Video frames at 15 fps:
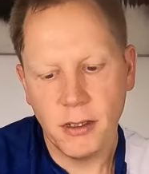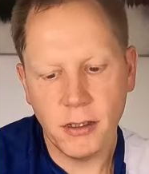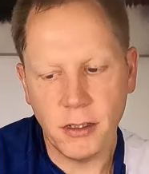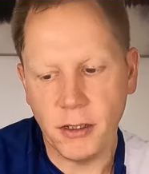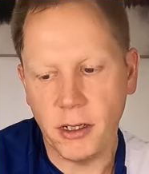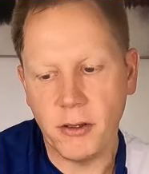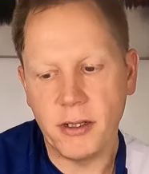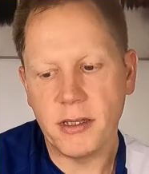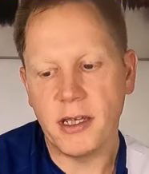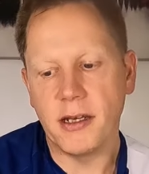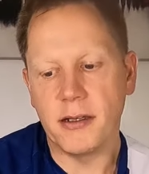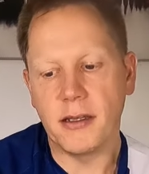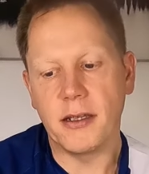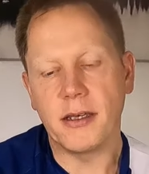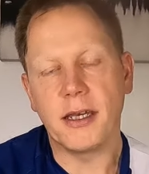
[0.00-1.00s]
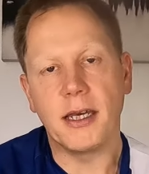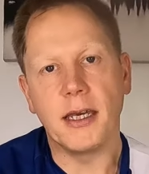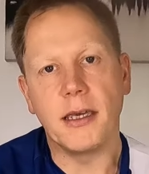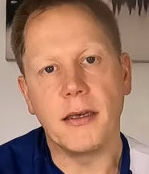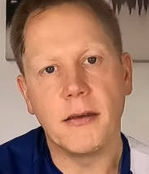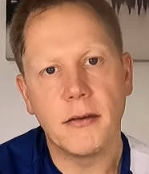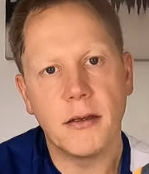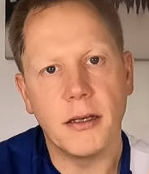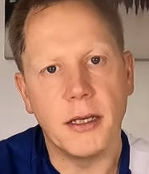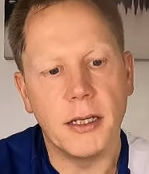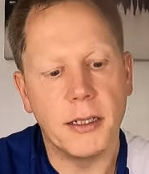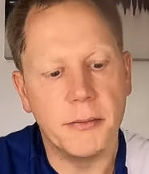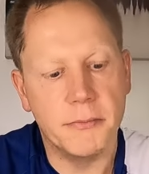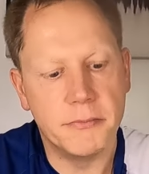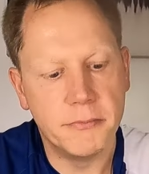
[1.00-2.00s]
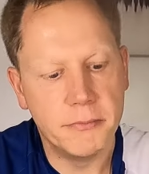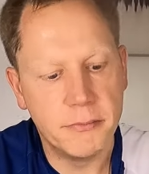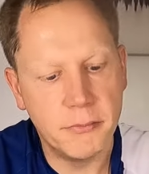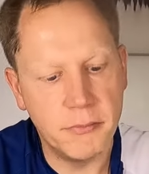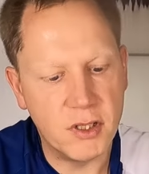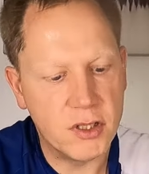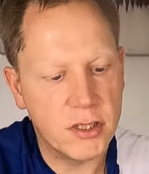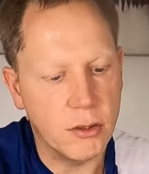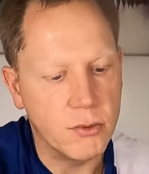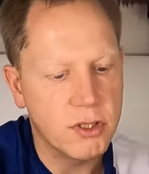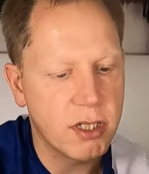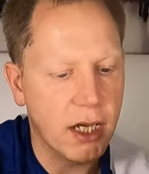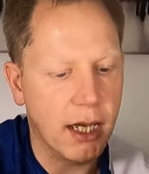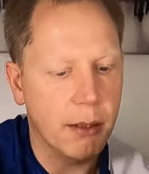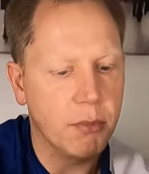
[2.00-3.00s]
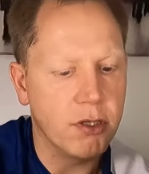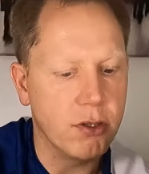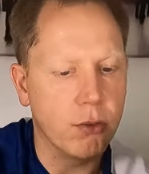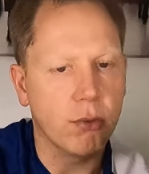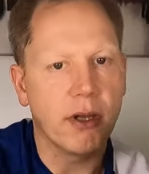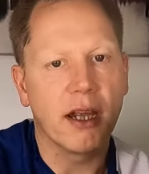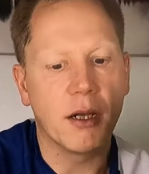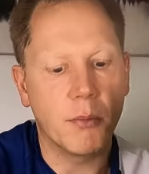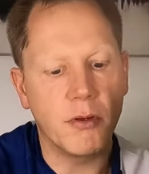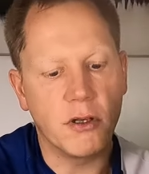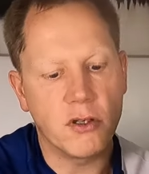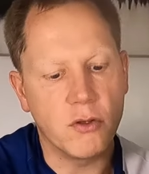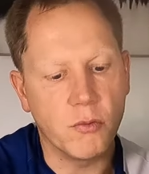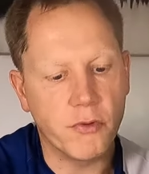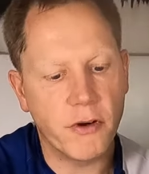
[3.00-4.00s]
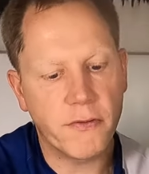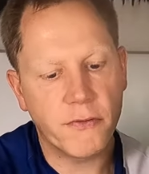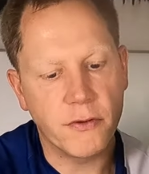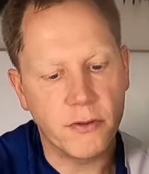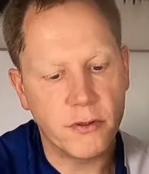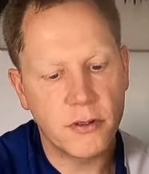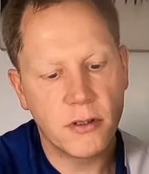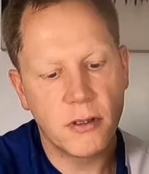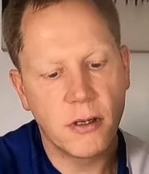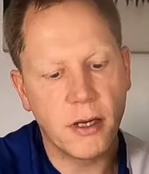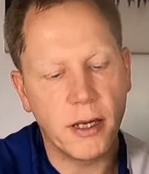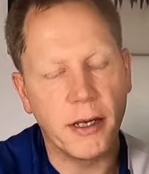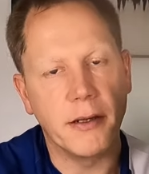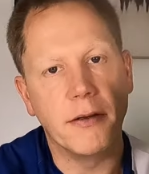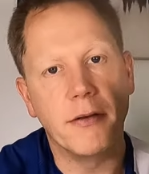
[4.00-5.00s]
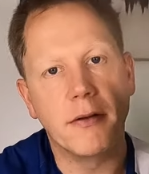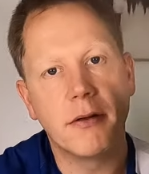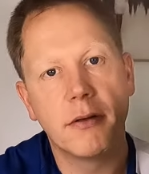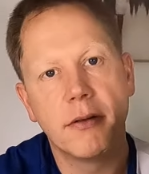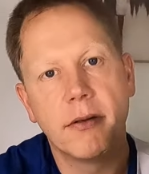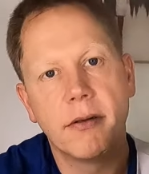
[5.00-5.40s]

You know, at the end of the day, midsole setup is all down to personal preference, and